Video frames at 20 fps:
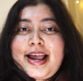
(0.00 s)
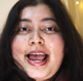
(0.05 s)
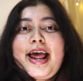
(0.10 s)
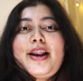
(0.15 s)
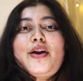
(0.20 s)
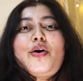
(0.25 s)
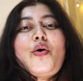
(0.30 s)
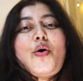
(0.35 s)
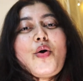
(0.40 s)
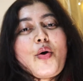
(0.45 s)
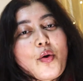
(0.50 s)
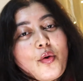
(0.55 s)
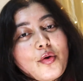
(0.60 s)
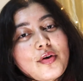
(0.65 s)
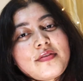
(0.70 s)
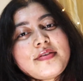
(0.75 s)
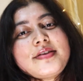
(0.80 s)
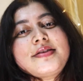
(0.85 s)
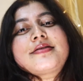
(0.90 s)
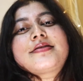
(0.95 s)
and
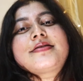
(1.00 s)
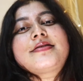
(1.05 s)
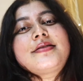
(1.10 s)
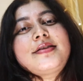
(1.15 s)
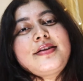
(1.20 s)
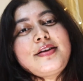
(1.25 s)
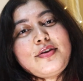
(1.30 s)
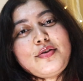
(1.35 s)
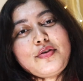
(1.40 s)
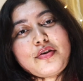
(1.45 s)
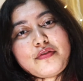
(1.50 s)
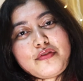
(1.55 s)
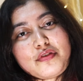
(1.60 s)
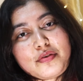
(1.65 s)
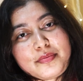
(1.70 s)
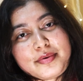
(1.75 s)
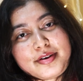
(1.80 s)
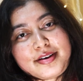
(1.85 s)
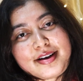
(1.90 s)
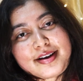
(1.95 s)
always look for
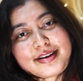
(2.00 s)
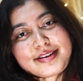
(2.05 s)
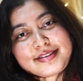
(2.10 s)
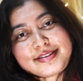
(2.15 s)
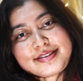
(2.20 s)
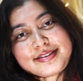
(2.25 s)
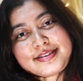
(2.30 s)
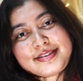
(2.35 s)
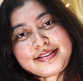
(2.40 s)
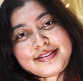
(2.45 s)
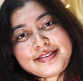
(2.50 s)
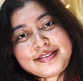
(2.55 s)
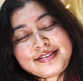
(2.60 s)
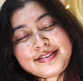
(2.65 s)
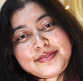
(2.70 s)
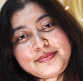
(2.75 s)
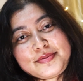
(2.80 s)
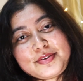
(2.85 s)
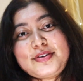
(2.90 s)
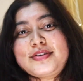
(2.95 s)
miracles,
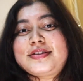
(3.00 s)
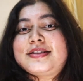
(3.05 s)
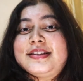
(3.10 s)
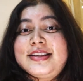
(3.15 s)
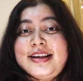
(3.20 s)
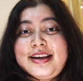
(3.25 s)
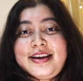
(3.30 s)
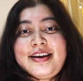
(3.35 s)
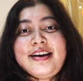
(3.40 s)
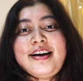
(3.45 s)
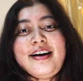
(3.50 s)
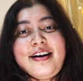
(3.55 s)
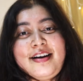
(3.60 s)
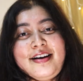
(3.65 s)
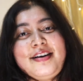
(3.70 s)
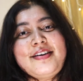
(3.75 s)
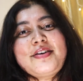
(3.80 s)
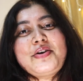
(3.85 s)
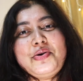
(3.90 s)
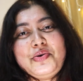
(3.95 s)
because they
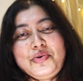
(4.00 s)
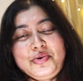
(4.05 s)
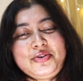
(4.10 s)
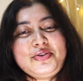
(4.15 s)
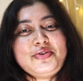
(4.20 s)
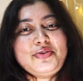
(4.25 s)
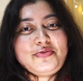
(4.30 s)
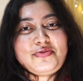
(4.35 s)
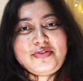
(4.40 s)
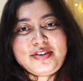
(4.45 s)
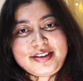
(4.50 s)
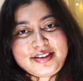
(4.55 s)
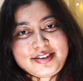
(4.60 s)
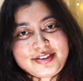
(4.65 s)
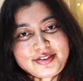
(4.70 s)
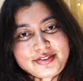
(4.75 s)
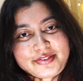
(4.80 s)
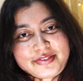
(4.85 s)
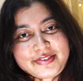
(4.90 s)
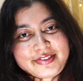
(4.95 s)
are going to find
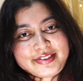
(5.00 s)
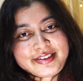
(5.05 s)
you.